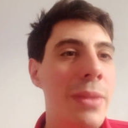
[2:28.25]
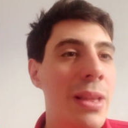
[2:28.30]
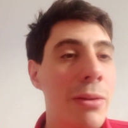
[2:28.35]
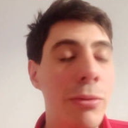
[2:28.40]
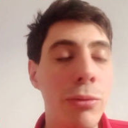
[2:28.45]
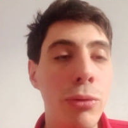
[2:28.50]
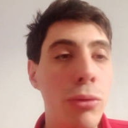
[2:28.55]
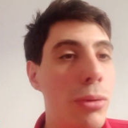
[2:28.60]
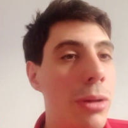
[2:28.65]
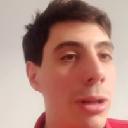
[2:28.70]

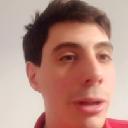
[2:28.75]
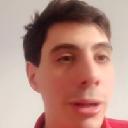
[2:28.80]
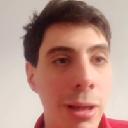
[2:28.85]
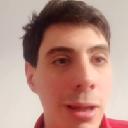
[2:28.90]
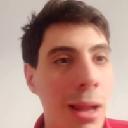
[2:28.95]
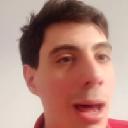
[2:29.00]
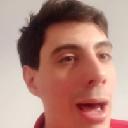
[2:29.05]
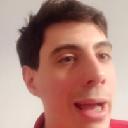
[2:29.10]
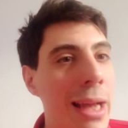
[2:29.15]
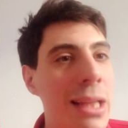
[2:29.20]
through the
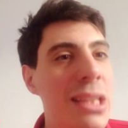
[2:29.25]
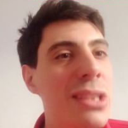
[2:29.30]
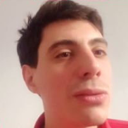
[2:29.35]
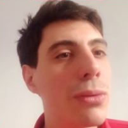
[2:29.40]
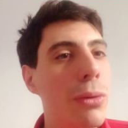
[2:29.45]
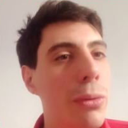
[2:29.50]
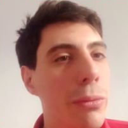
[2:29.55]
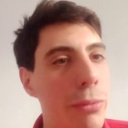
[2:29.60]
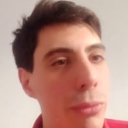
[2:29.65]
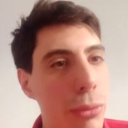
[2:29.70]

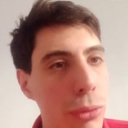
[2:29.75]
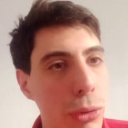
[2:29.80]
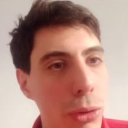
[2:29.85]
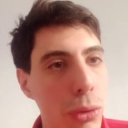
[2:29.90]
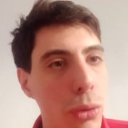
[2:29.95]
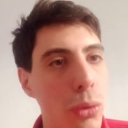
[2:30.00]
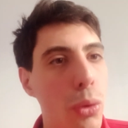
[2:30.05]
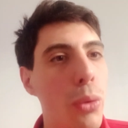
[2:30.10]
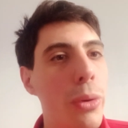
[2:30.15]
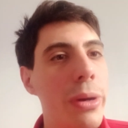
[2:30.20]
lights or through the
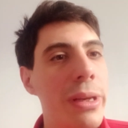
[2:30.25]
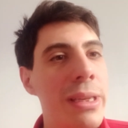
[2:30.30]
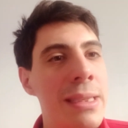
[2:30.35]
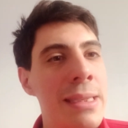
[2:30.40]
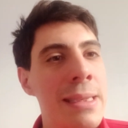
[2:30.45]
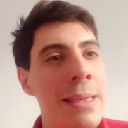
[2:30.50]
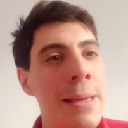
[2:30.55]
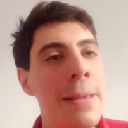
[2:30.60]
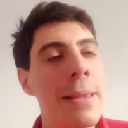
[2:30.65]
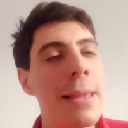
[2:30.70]

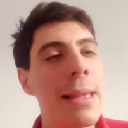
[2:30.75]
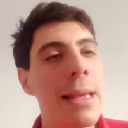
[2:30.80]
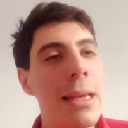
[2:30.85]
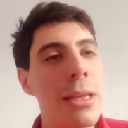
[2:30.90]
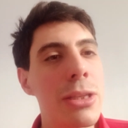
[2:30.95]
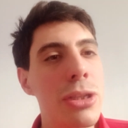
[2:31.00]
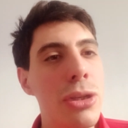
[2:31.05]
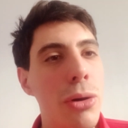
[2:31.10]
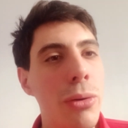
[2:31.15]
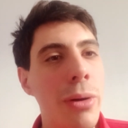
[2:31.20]
noise.
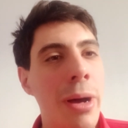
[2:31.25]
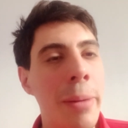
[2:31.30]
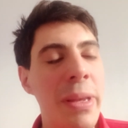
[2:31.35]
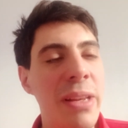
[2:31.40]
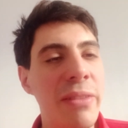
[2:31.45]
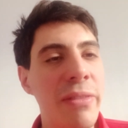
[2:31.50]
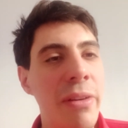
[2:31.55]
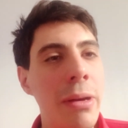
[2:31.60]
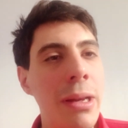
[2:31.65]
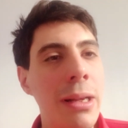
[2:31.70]
So, I
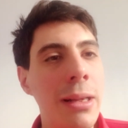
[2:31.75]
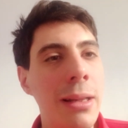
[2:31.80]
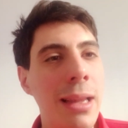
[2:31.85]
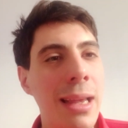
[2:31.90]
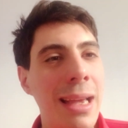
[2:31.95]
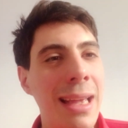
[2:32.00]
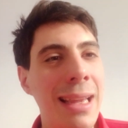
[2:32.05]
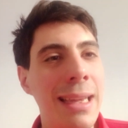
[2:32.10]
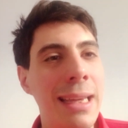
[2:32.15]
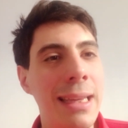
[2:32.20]
mean, very
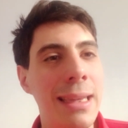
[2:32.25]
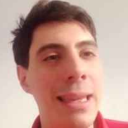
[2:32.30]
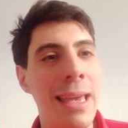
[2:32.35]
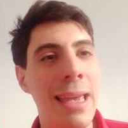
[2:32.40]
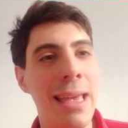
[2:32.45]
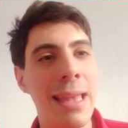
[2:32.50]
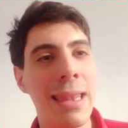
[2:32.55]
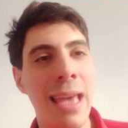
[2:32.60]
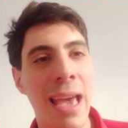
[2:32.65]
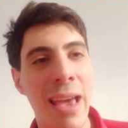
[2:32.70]
clearly
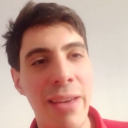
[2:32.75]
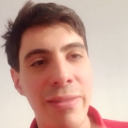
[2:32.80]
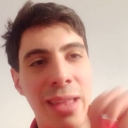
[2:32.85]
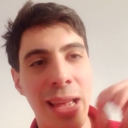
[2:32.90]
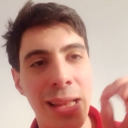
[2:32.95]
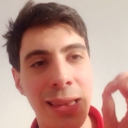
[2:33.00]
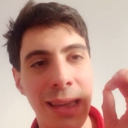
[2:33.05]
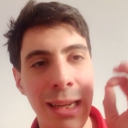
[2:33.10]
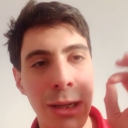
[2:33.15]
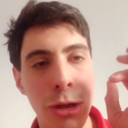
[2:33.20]
they, they have
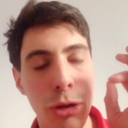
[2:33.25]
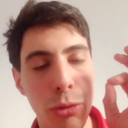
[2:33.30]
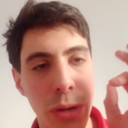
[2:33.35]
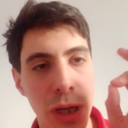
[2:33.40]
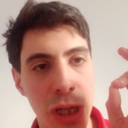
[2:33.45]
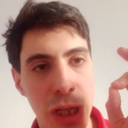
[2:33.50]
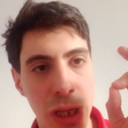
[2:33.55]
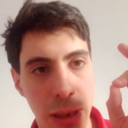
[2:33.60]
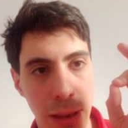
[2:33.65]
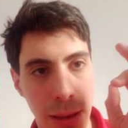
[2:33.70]
that
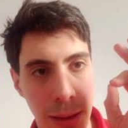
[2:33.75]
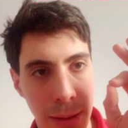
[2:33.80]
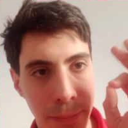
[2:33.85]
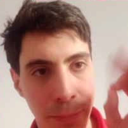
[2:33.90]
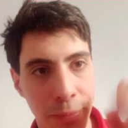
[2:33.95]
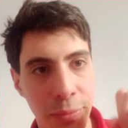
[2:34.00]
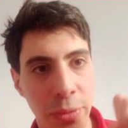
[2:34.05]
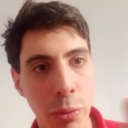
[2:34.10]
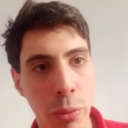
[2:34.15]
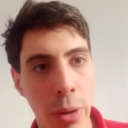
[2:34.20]

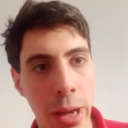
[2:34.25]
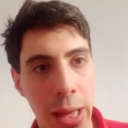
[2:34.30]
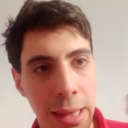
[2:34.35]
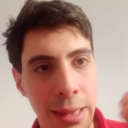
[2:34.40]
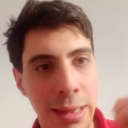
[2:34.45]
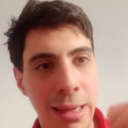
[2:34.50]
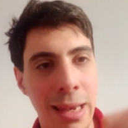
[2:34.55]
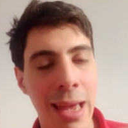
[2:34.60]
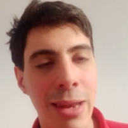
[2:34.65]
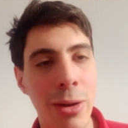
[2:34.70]
intuition where
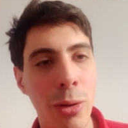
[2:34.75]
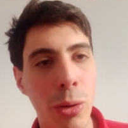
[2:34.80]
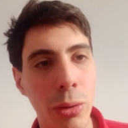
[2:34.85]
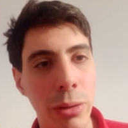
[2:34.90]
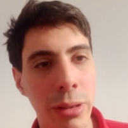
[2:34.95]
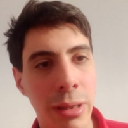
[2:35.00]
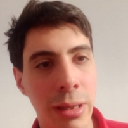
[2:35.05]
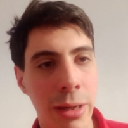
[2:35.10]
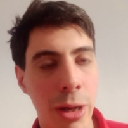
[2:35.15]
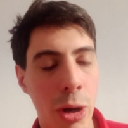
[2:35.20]
the
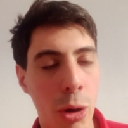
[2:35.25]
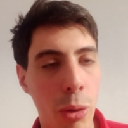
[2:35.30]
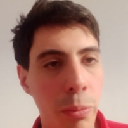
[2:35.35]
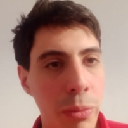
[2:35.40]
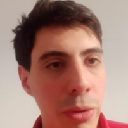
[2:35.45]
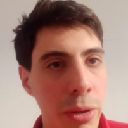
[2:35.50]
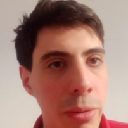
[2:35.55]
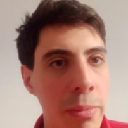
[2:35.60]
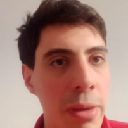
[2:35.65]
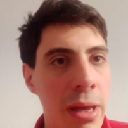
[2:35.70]
adult can
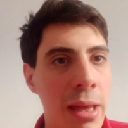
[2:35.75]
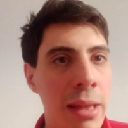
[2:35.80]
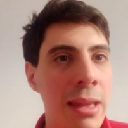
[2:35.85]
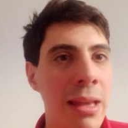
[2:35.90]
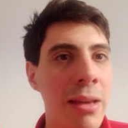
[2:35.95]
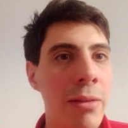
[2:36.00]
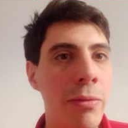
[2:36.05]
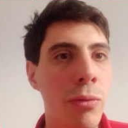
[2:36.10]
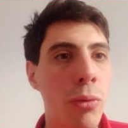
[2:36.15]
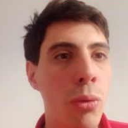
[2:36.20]
help them, and
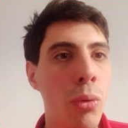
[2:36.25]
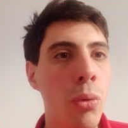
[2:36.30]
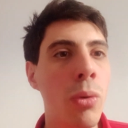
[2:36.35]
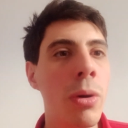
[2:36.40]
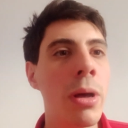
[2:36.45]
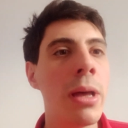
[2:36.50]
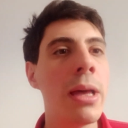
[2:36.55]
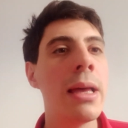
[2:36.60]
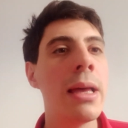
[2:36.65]
therefore